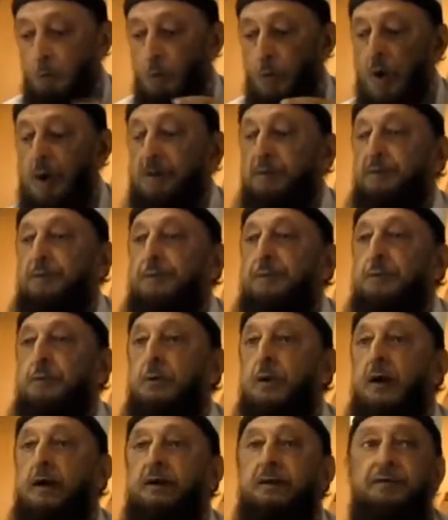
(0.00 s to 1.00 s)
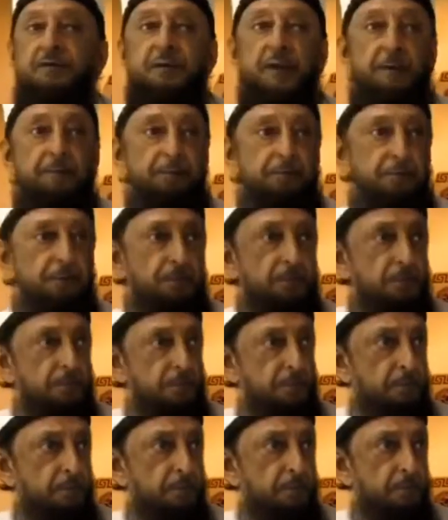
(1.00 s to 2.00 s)
once you accept
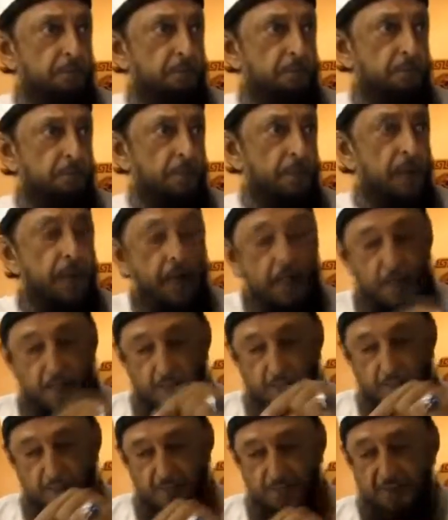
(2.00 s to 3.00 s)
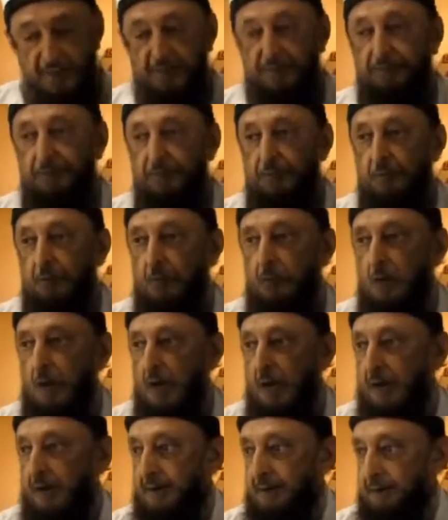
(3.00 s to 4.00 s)
this
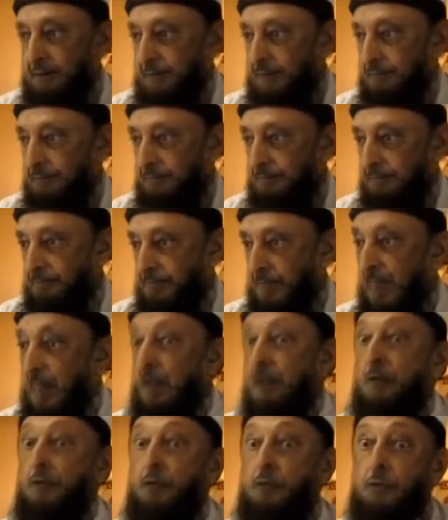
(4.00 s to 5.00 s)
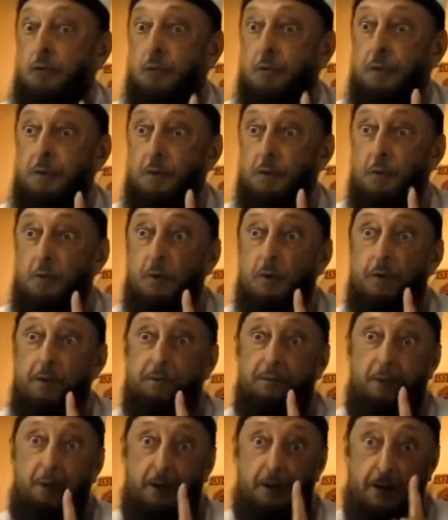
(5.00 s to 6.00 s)
Quran to be the
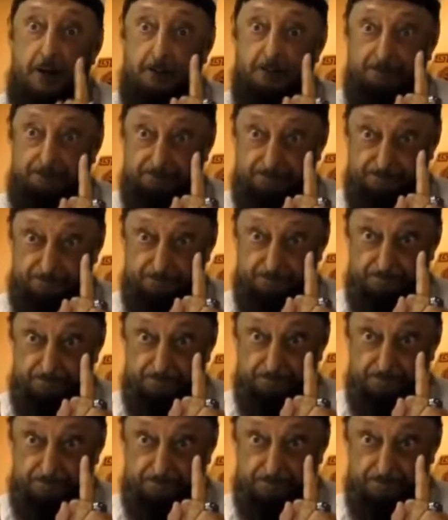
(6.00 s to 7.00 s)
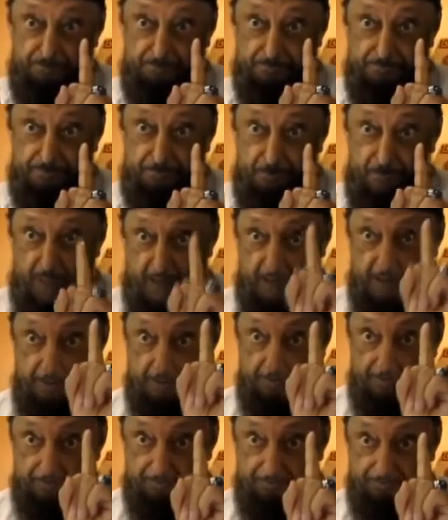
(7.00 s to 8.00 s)
word of Allah,
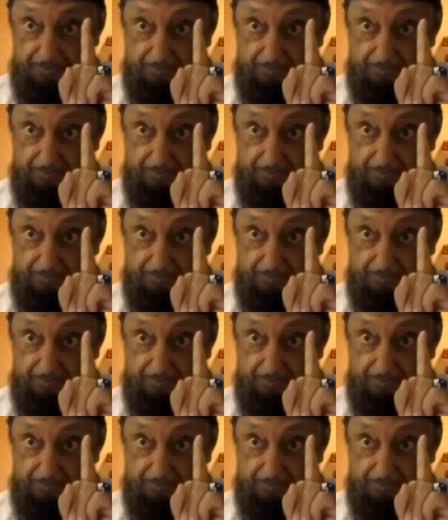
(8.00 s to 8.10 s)
then